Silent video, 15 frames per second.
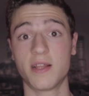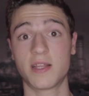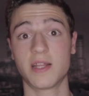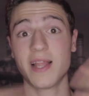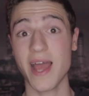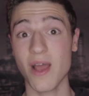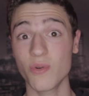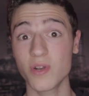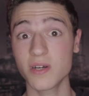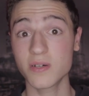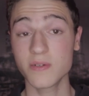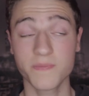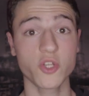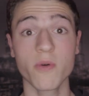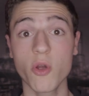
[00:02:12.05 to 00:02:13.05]
and
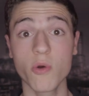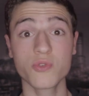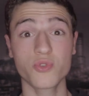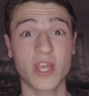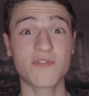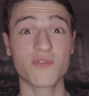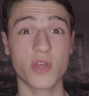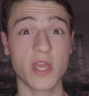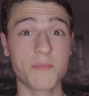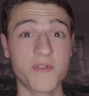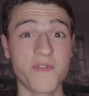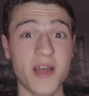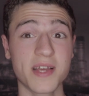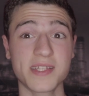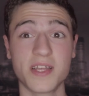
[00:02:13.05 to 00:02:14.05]
louder. So I'm going to have to
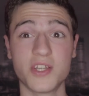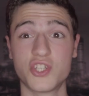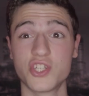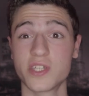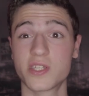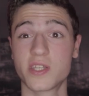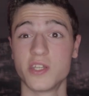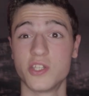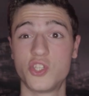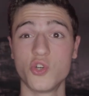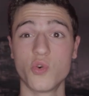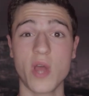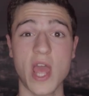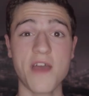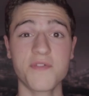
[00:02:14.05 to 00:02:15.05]
improvise and just
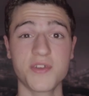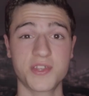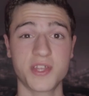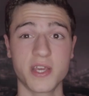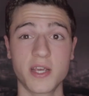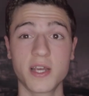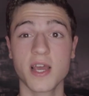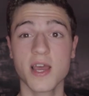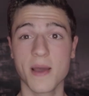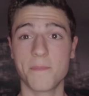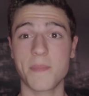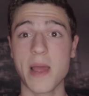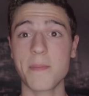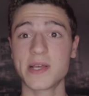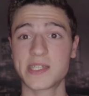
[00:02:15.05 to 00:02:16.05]
do everything
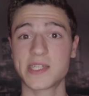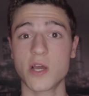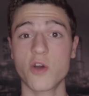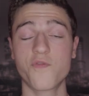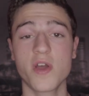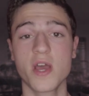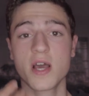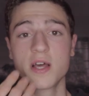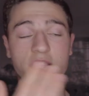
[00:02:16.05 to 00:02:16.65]
by myself.